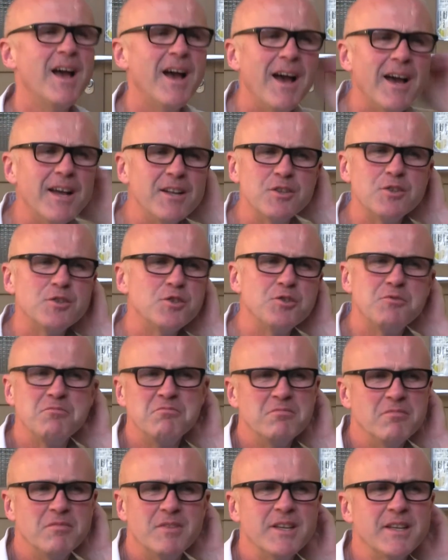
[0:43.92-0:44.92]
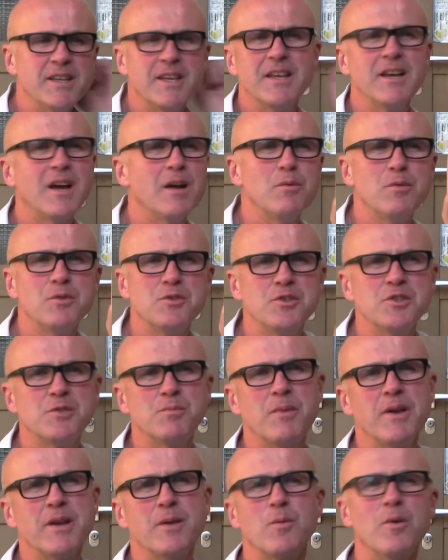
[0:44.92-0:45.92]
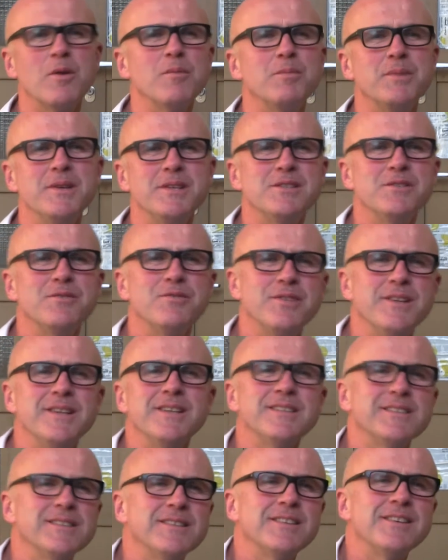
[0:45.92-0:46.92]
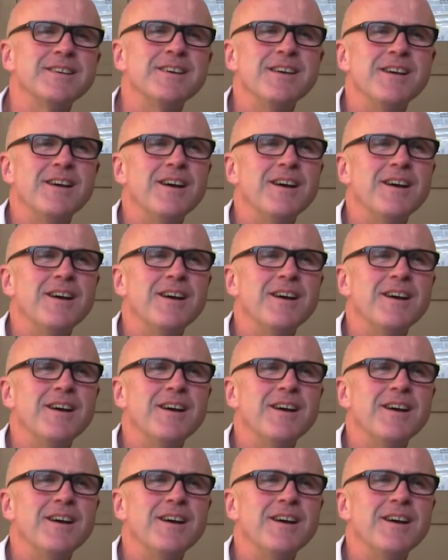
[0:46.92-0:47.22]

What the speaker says: And thinking I would just make one piece of theatre,